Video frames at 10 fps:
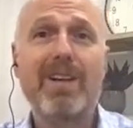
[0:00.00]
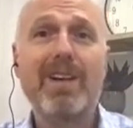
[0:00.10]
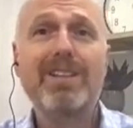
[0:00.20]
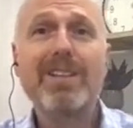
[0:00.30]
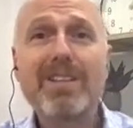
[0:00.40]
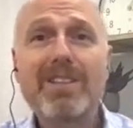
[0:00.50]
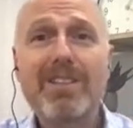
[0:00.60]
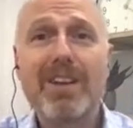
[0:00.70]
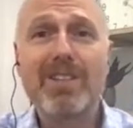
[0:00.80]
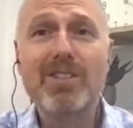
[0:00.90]
The
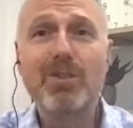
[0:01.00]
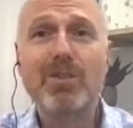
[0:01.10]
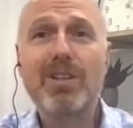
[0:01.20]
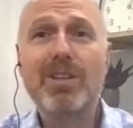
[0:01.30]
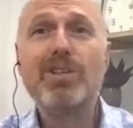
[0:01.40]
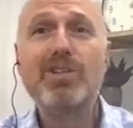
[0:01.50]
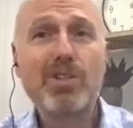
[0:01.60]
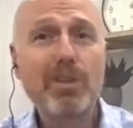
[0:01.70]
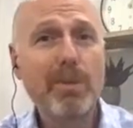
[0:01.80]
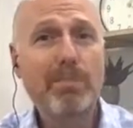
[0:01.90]
insights on
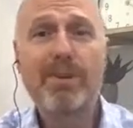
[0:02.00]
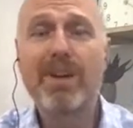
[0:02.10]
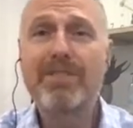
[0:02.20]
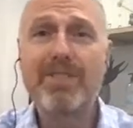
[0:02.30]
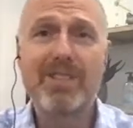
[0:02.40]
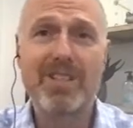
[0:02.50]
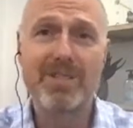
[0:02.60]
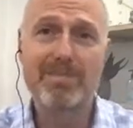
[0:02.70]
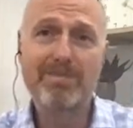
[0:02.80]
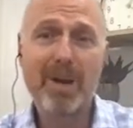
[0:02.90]
consumer
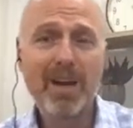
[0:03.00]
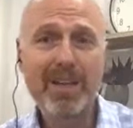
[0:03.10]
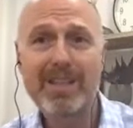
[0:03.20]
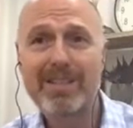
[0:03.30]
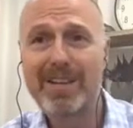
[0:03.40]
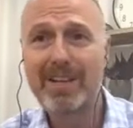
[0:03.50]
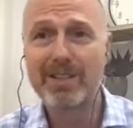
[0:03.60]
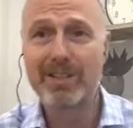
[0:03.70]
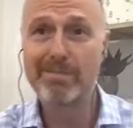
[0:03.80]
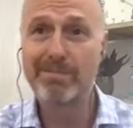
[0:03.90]
preferences, buying
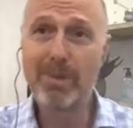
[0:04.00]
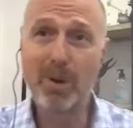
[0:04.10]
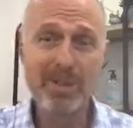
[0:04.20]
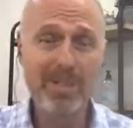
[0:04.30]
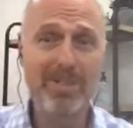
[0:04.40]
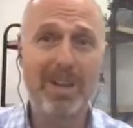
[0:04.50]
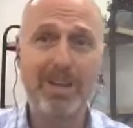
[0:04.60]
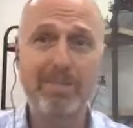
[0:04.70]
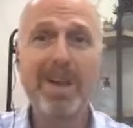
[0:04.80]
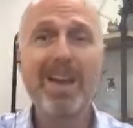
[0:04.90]
intention, body
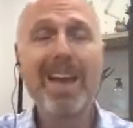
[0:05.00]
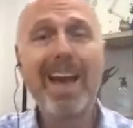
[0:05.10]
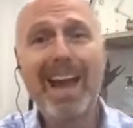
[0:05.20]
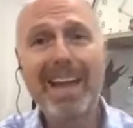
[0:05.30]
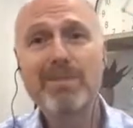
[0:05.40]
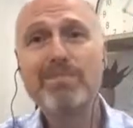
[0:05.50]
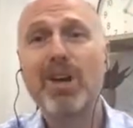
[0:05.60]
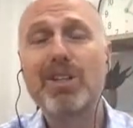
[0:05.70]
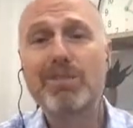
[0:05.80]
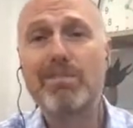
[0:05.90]
type, and
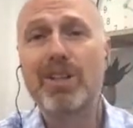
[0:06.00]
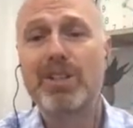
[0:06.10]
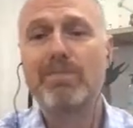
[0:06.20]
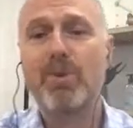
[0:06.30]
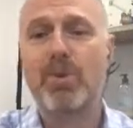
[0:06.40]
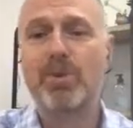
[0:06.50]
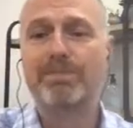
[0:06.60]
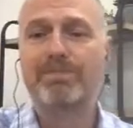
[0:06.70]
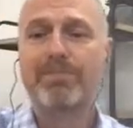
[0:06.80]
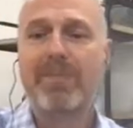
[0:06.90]
much, much more.
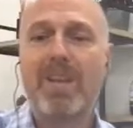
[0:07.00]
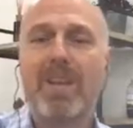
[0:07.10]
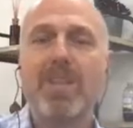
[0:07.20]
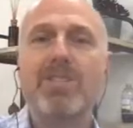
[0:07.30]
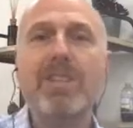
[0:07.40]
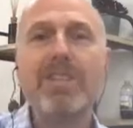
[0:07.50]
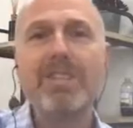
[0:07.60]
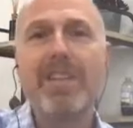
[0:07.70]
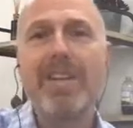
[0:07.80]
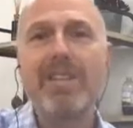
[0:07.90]
So this
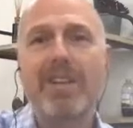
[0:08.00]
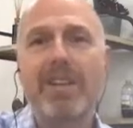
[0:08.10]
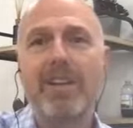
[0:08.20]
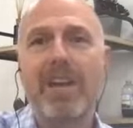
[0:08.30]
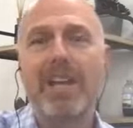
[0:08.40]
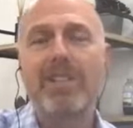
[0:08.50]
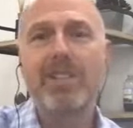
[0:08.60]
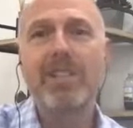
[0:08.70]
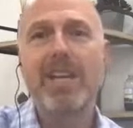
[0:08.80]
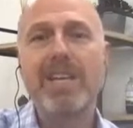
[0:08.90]
data
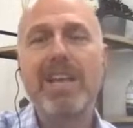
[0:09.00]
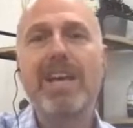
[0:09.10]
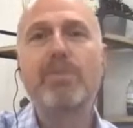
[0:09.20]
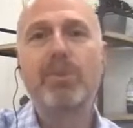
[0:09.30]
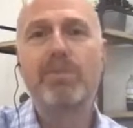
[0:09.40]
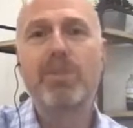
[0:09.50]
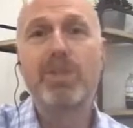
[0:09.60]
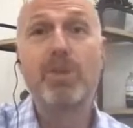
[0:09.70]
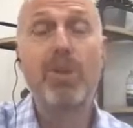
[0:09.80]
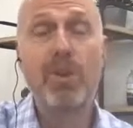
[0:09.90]
actually enabled them to
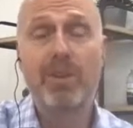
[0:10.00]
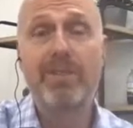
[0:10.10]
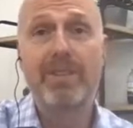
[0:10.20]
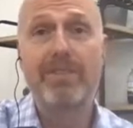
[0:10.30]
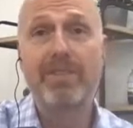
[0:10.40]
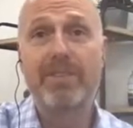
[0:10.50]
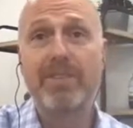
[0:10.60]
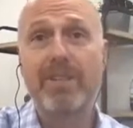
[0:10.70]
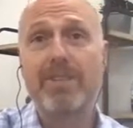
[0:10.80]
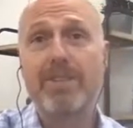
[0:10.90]
do a lot of different
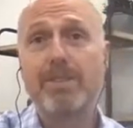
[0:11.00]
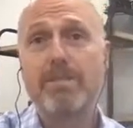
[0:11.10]
things.